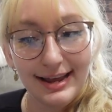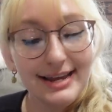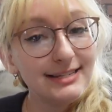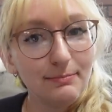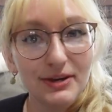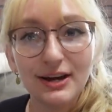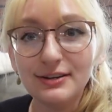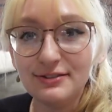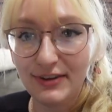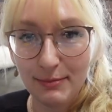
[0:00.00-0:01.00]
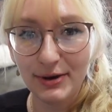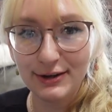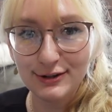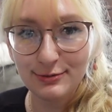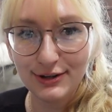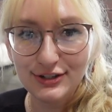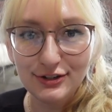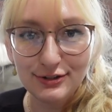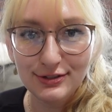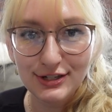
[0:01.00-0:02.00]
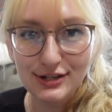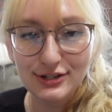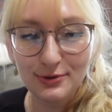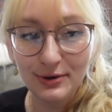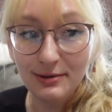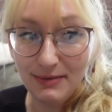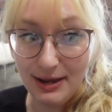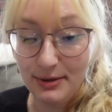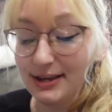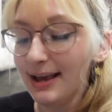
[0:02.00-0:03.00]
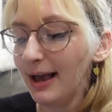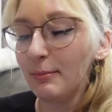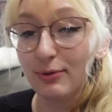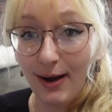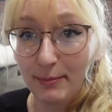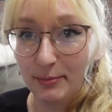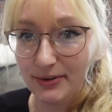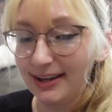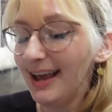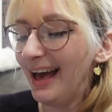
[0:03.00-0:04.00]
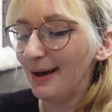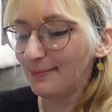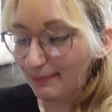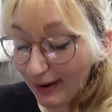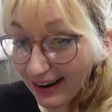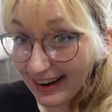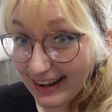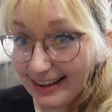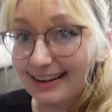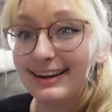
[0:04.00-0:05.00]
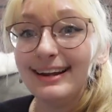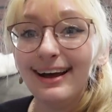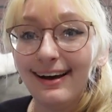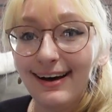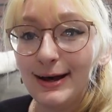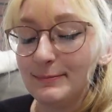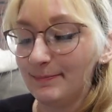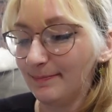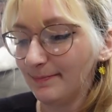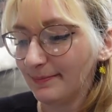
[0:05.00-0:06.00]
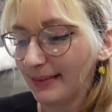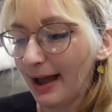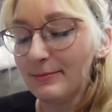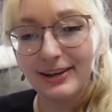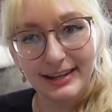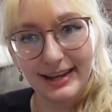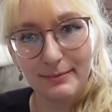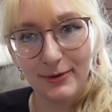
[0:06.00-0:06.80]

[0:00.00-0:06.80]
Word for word: is it because vampires were introduced to the story? Maybe, probably. But um, I'm liking it